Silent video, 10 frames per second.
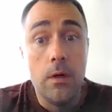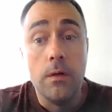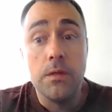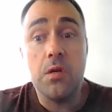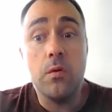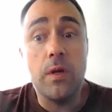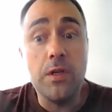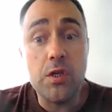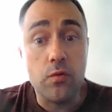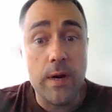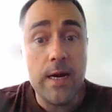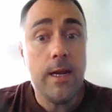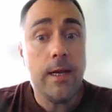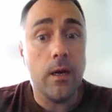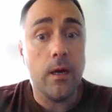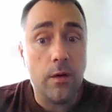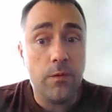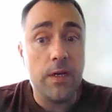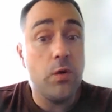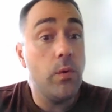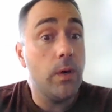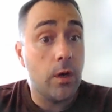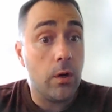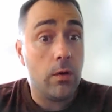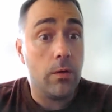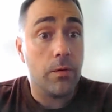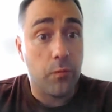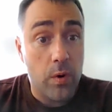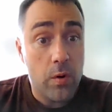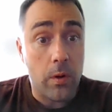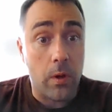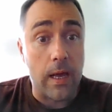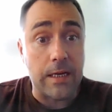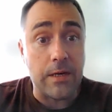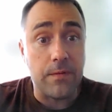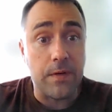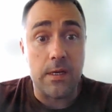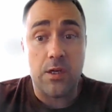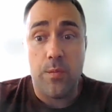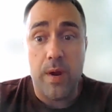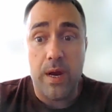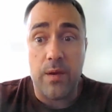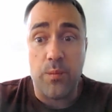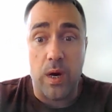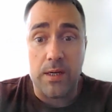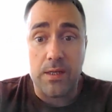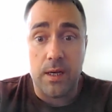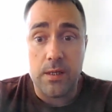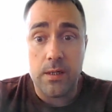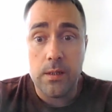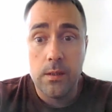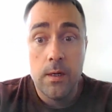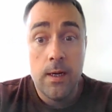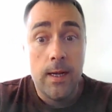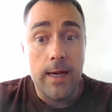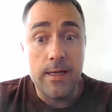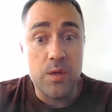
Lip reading: So constraining conflict to occur through collective decision-making processes, as